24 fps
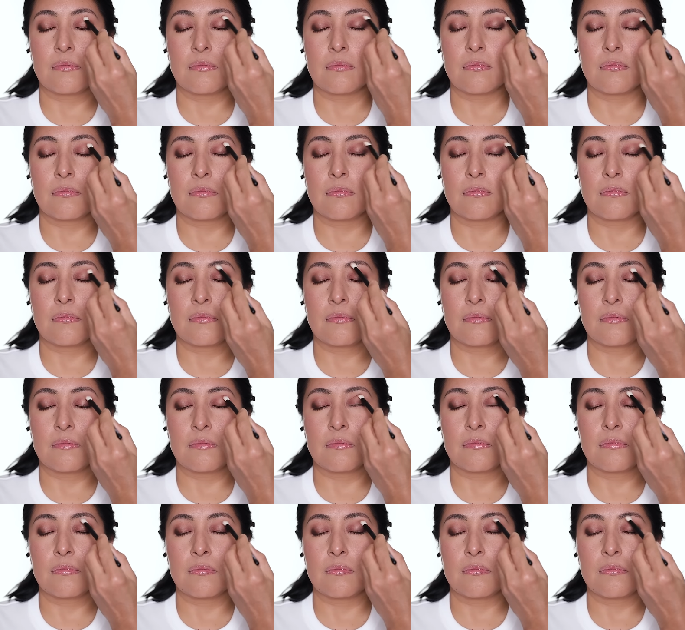
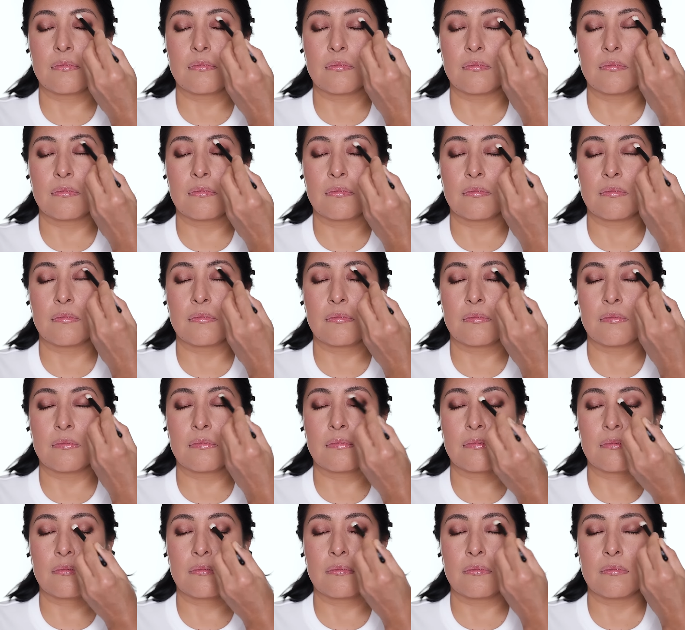
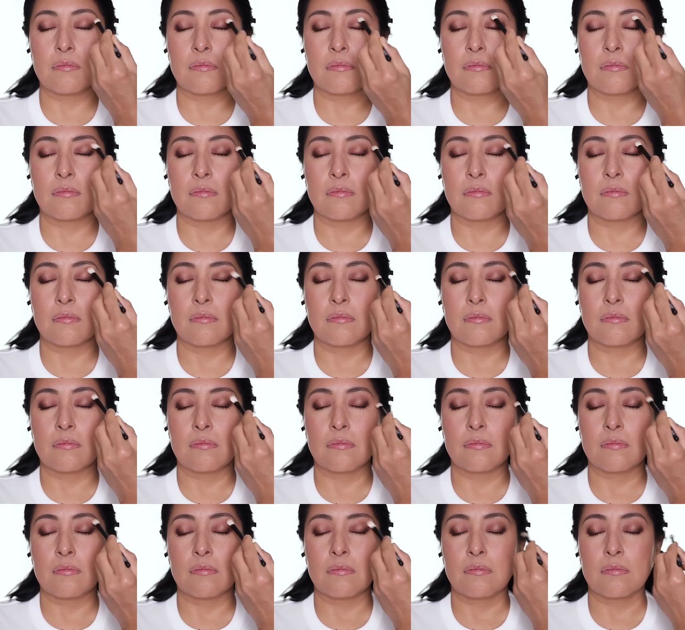
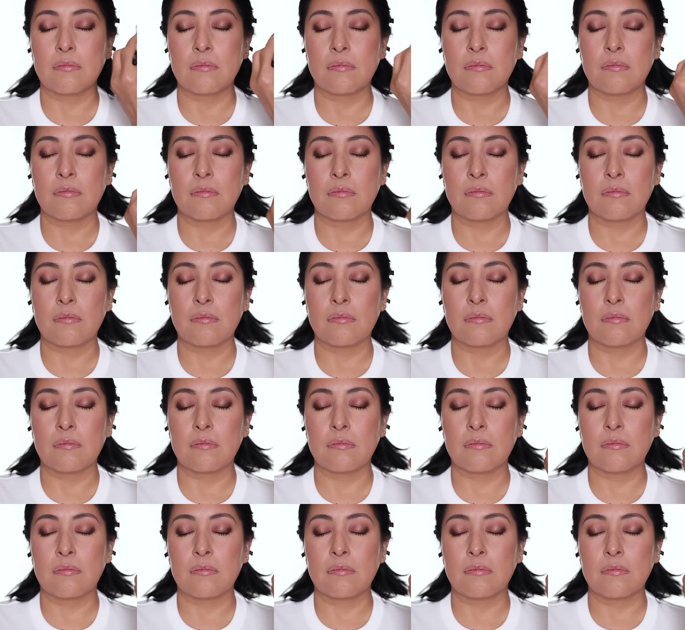No one is speaking in this clip.